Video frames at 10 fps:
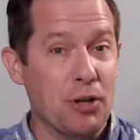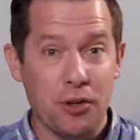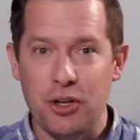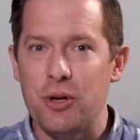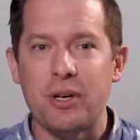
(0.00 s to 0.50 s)

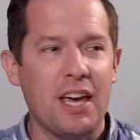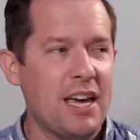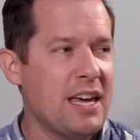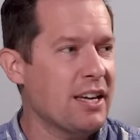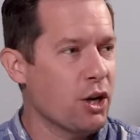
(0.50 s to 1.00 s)
You're the new
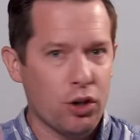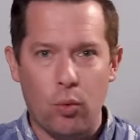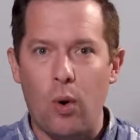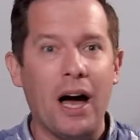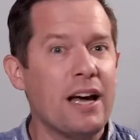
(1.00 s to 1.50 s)
king. You're the
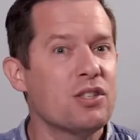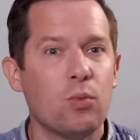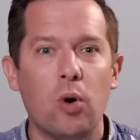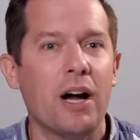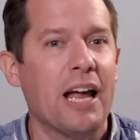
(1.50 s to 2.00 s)
wise
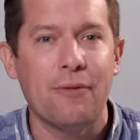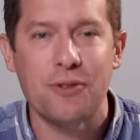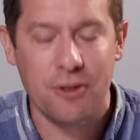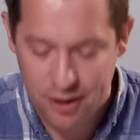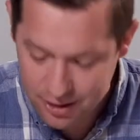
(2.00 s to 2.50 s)
one
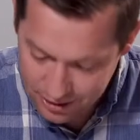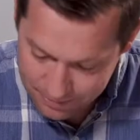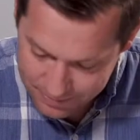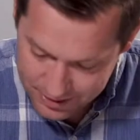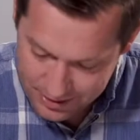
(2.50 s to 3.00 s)
after all.